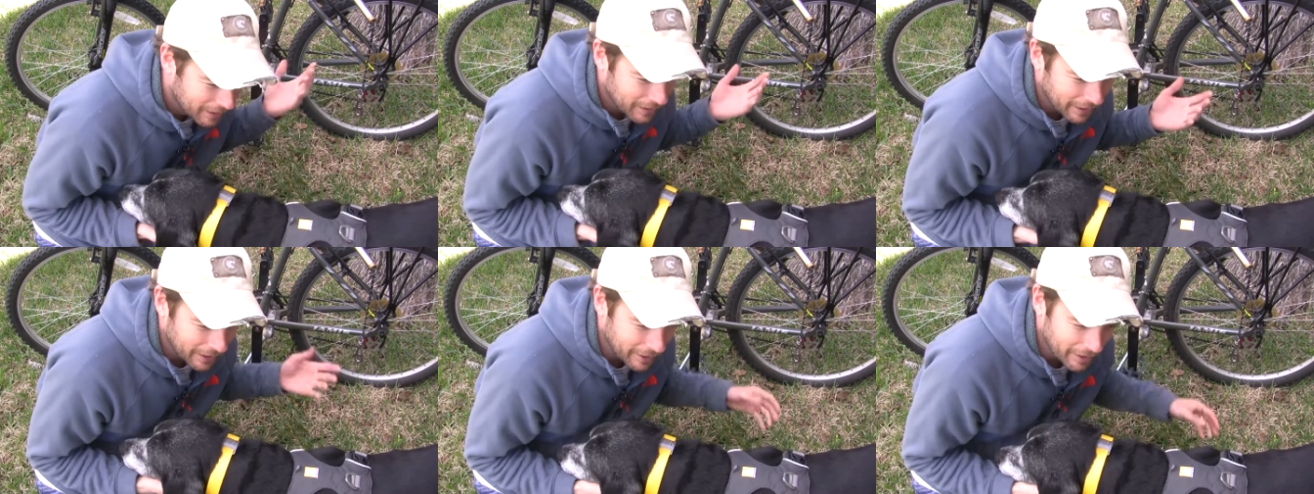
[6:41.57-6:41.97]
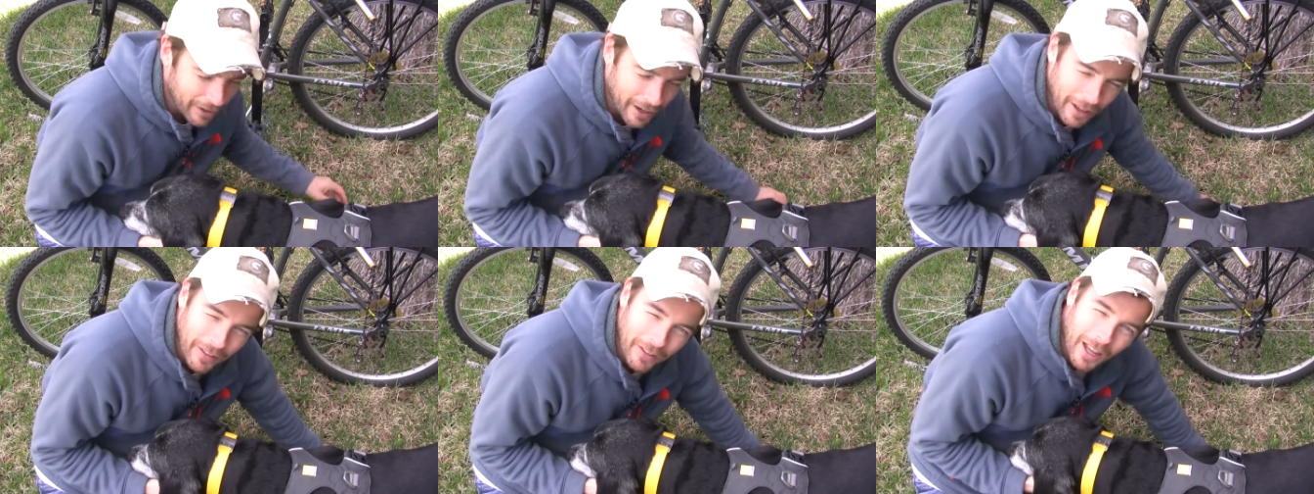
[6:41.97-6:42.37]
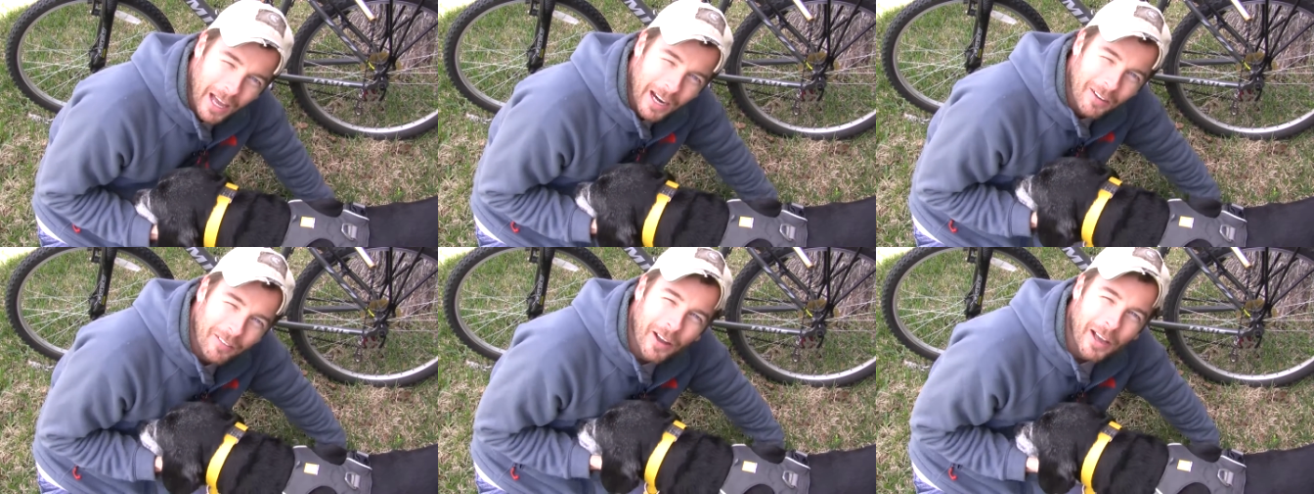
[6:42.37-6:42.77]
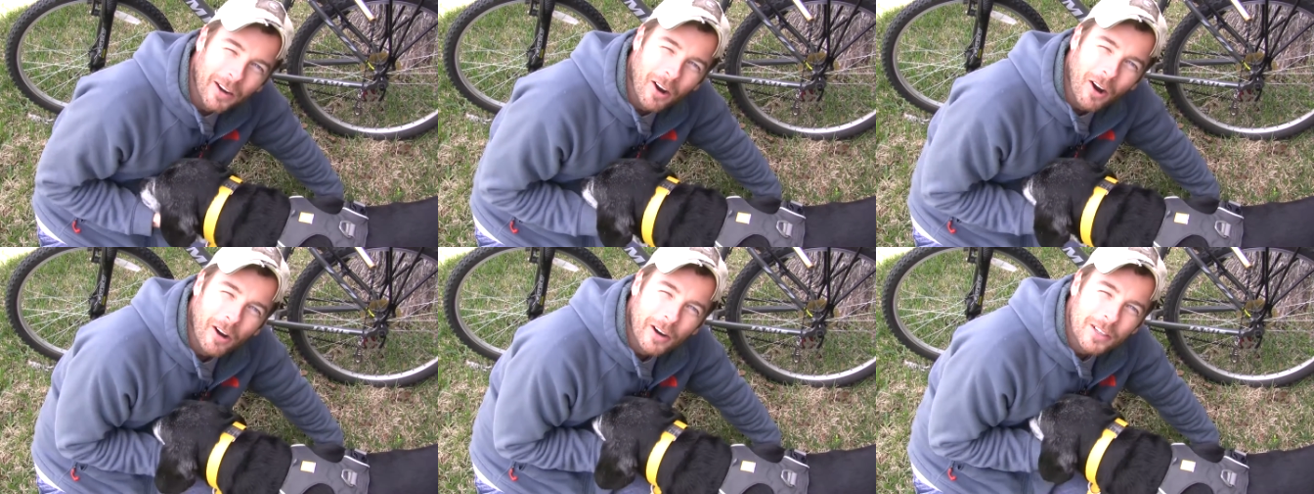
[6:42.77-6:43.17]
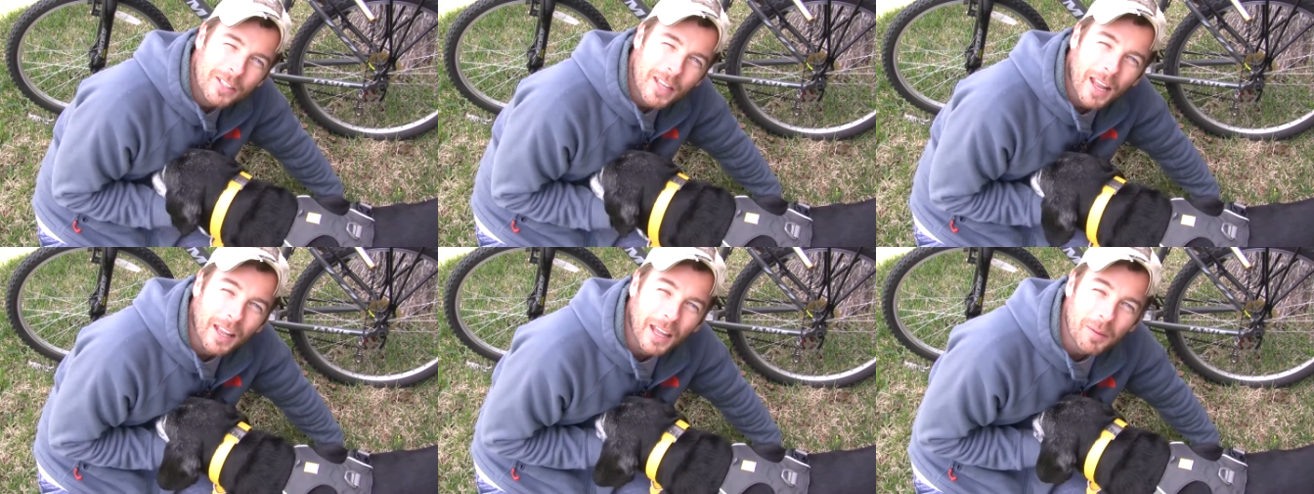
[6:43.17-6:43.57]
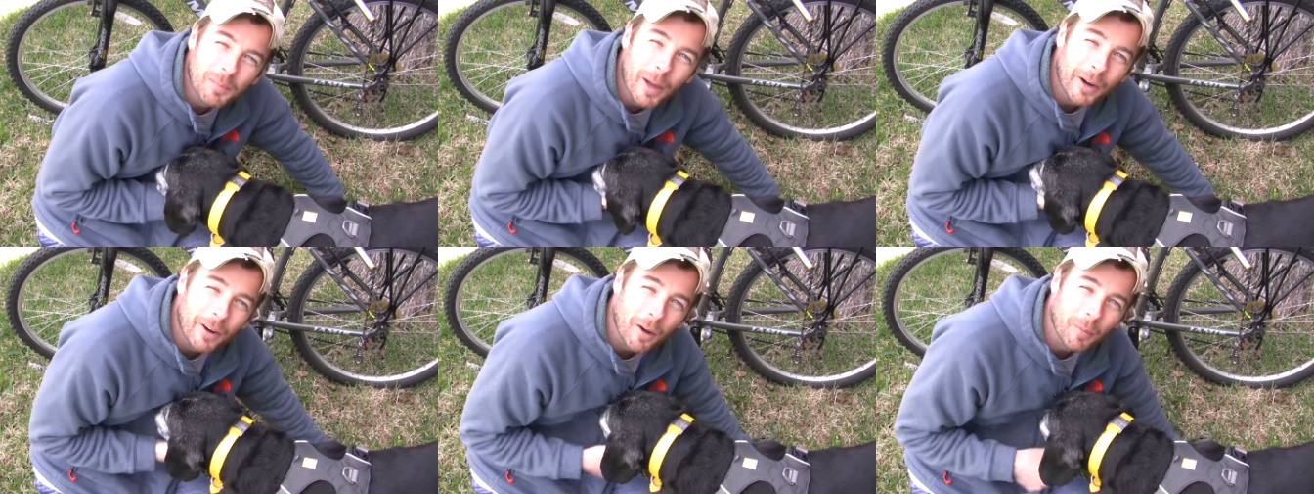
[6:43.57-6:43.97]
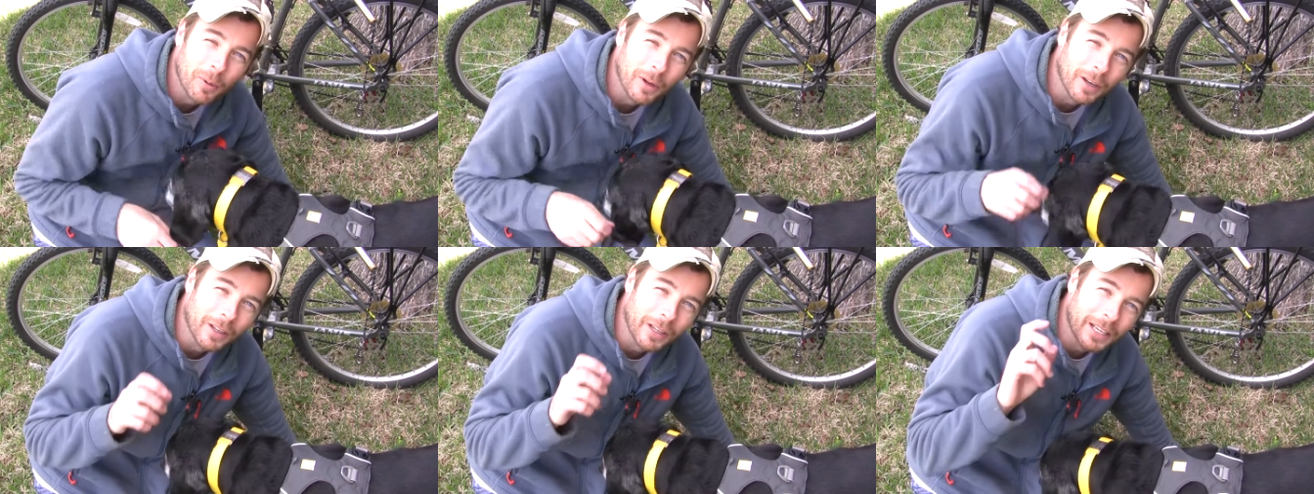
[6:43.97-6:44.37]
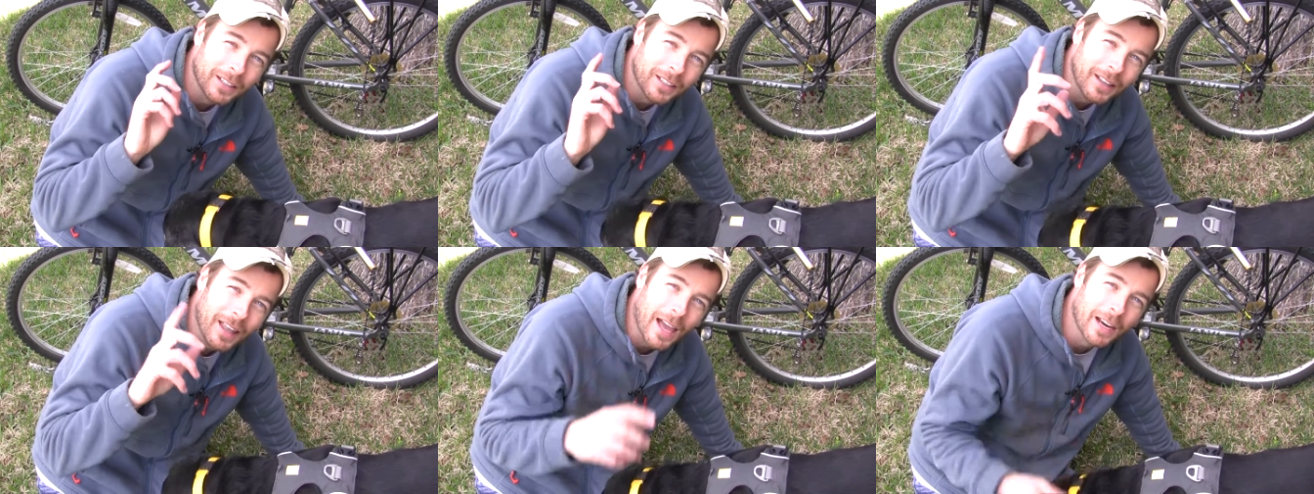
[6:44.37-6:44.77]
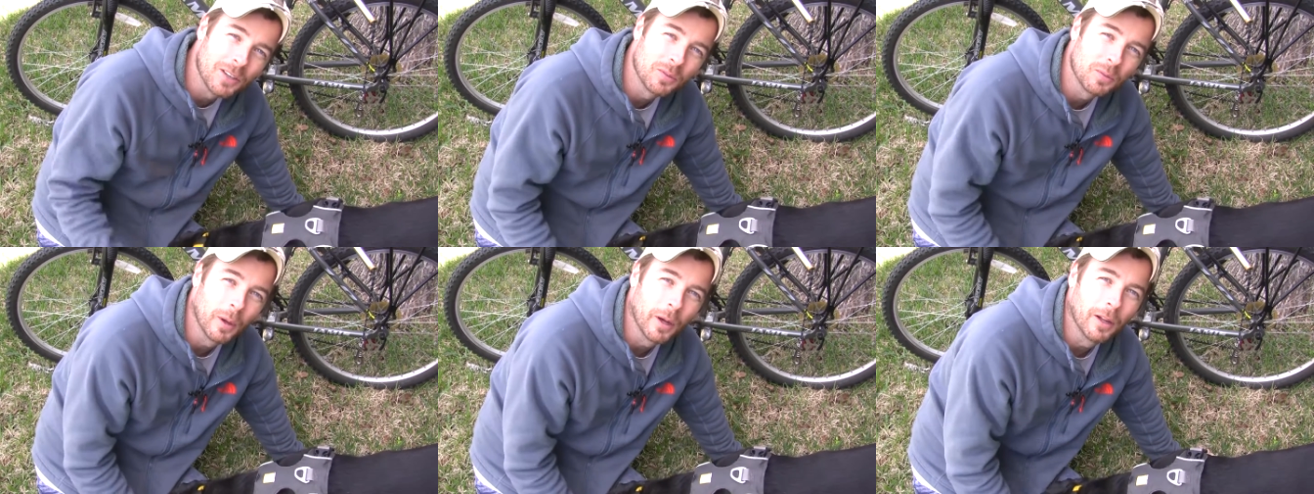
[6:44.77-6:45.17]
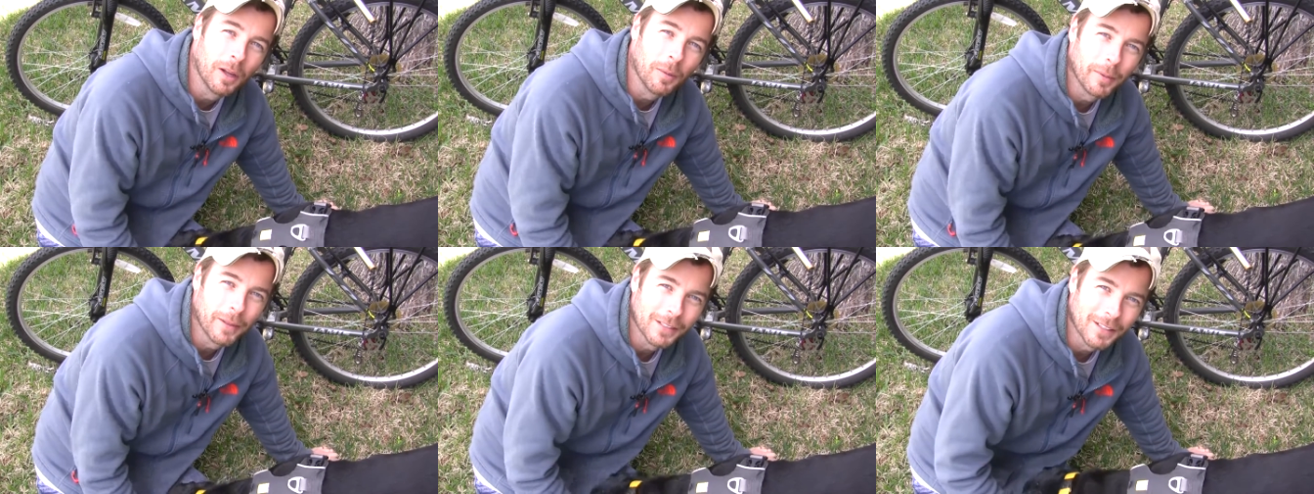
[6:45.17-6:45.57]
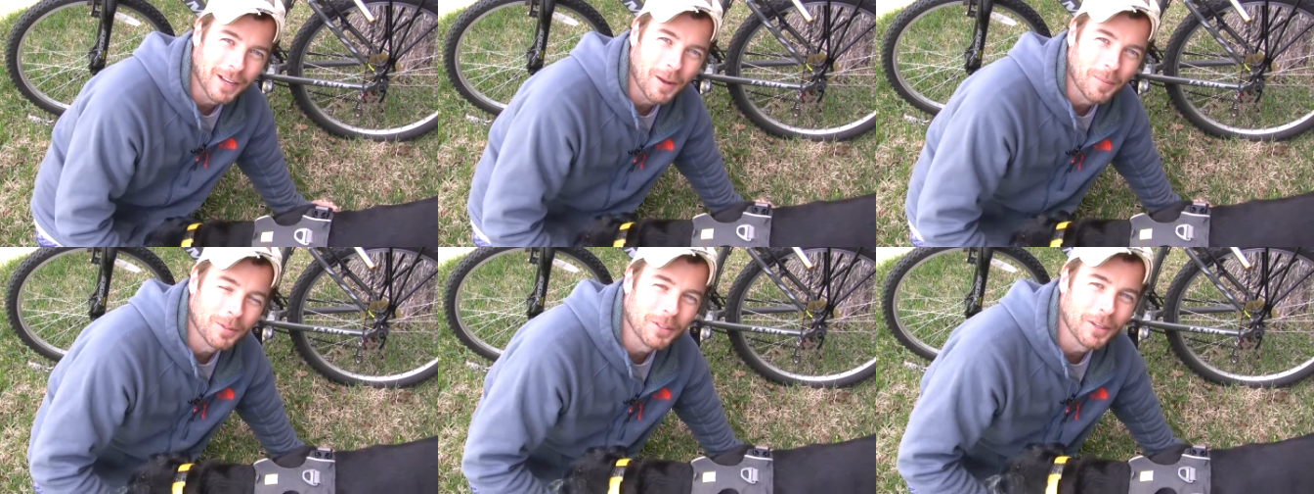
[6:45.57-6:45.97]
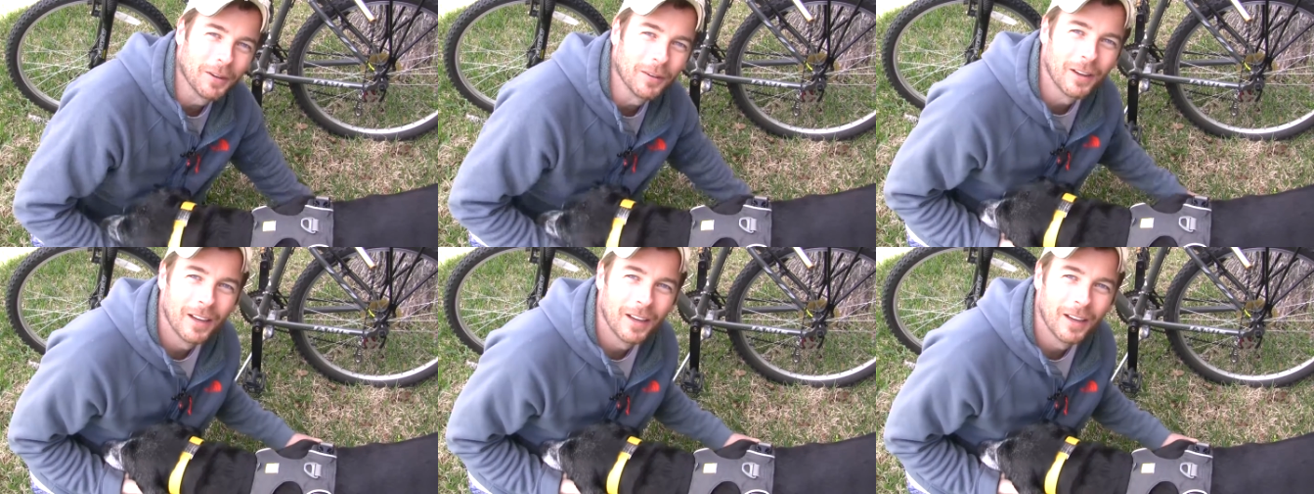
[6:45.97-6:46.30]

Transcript: later on down the line I find a harness that I like better, I'll put a link to that as well up at the top. So